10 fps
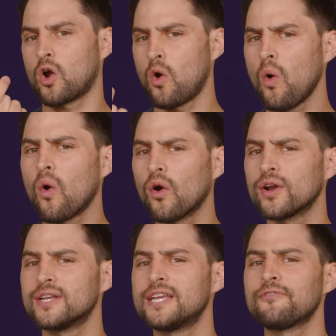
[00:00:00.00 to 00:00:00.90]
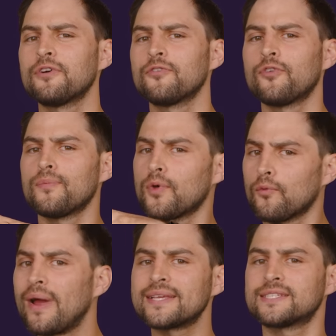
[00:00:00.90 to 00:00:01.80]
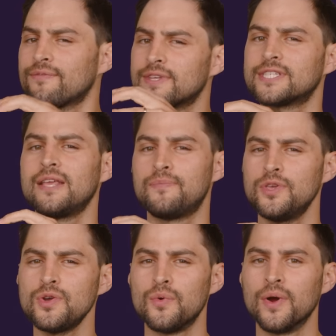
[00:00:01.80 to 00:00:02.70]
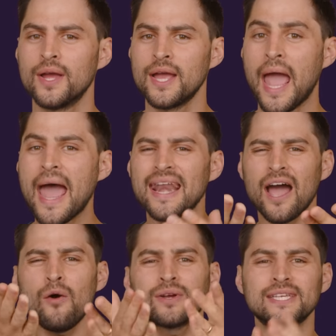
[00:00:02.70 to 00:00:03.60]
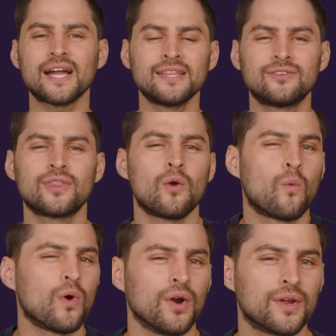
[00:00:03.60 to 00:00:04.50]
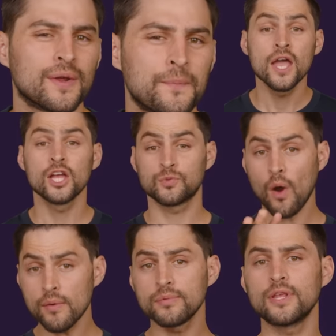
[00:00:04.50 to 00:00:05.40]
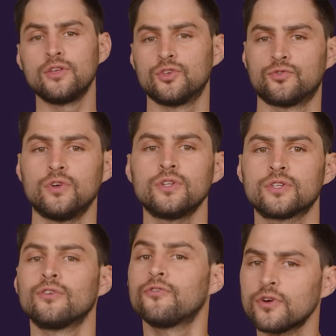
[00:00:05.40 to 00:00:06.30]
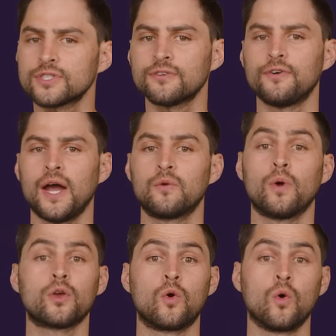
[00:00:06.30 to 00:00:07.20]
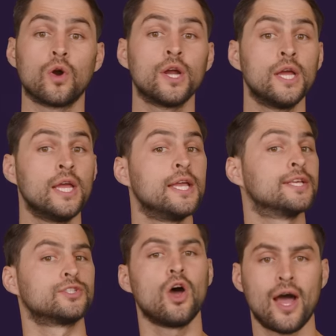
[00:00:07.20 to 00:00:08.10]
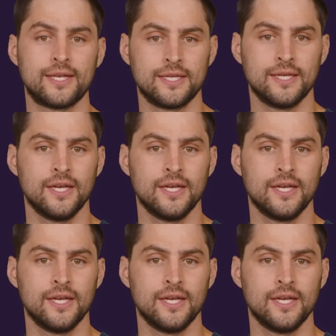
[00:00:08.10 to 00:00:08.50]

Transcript: core different from the rest of the CPU? And how exactly do they work? It's probably useful to first define what a core is not.